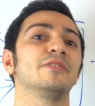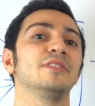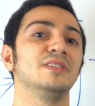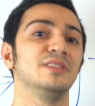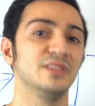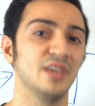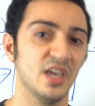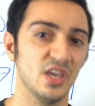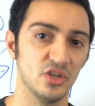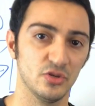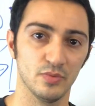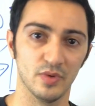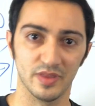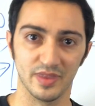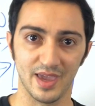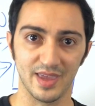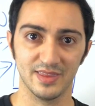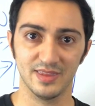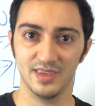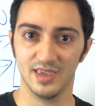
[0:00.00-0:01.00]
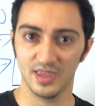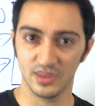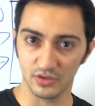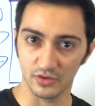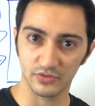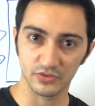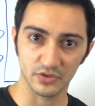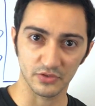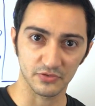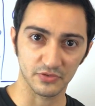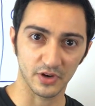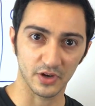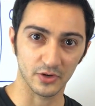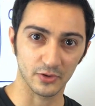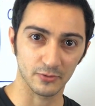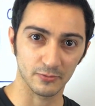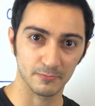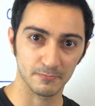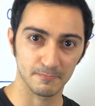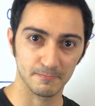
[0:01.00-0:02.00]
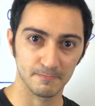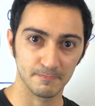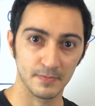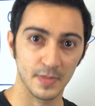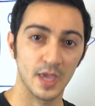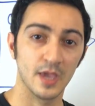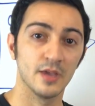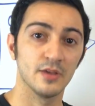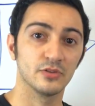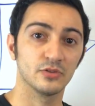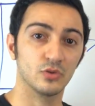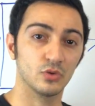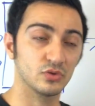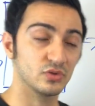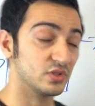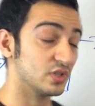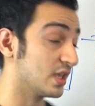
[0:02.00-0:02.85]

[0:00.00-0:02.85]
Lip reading: engagement at the end of your funnel. So it's